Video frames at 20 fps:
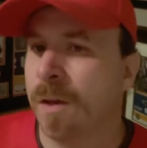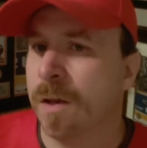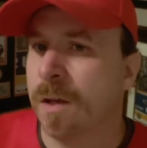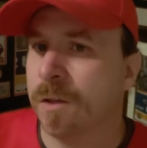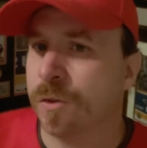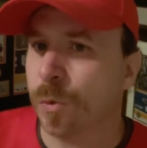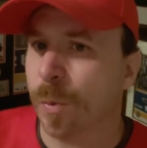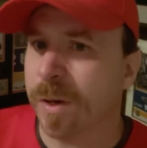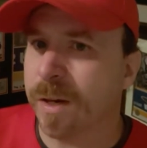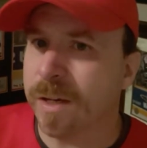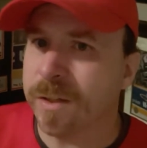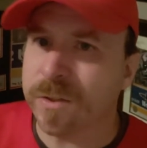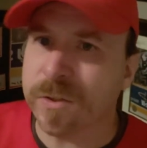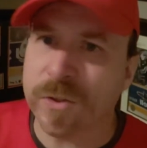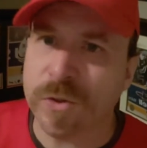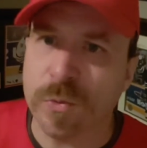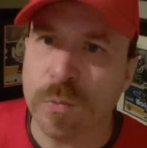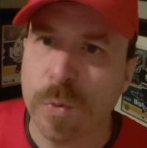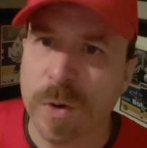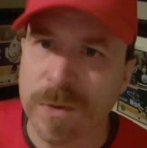So I guess
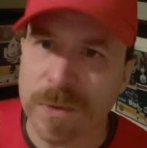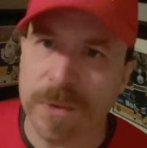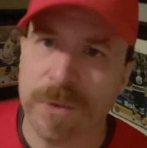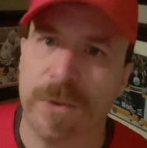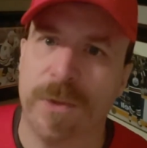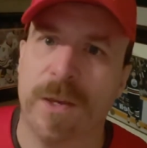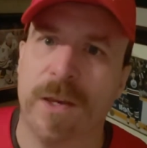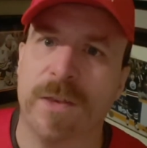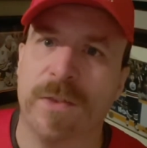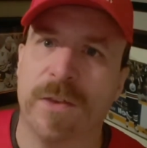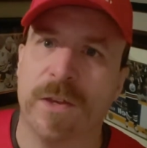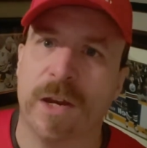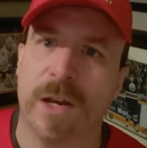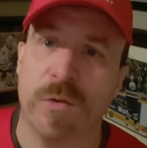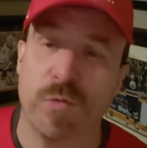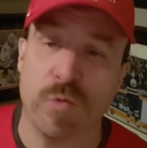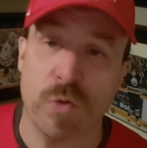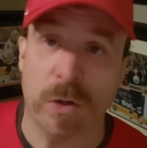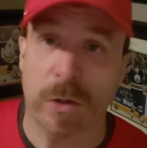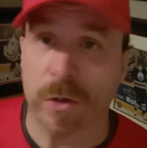the one thing that I
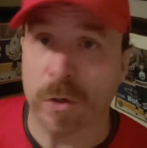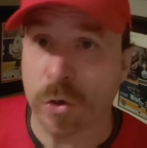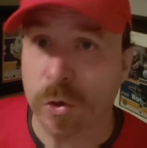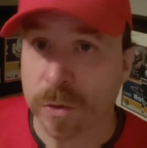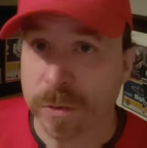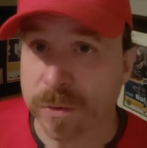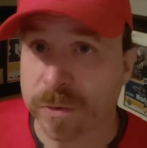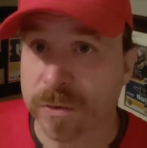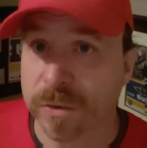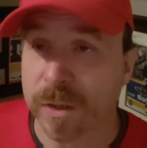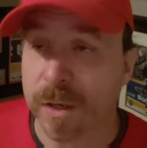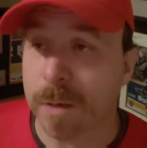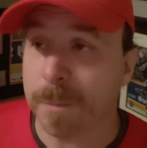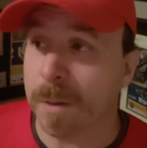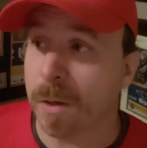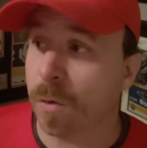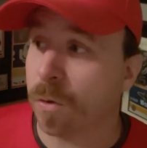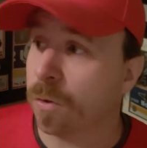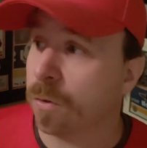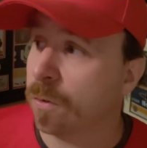really couldn't say
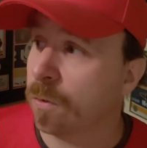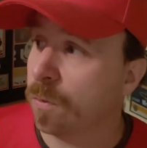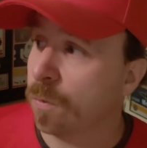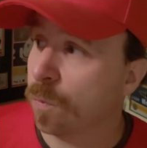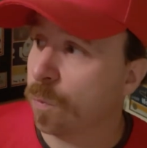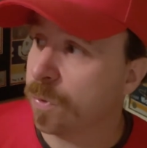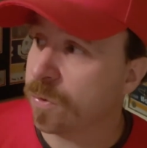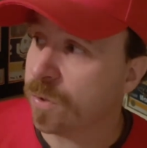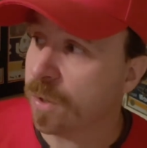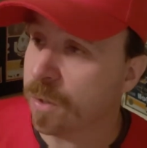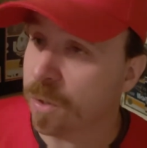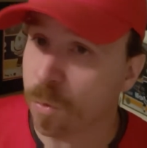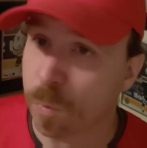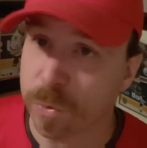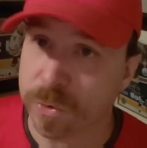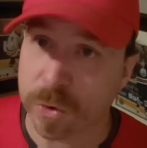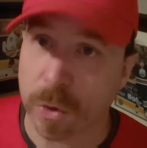about it was that it was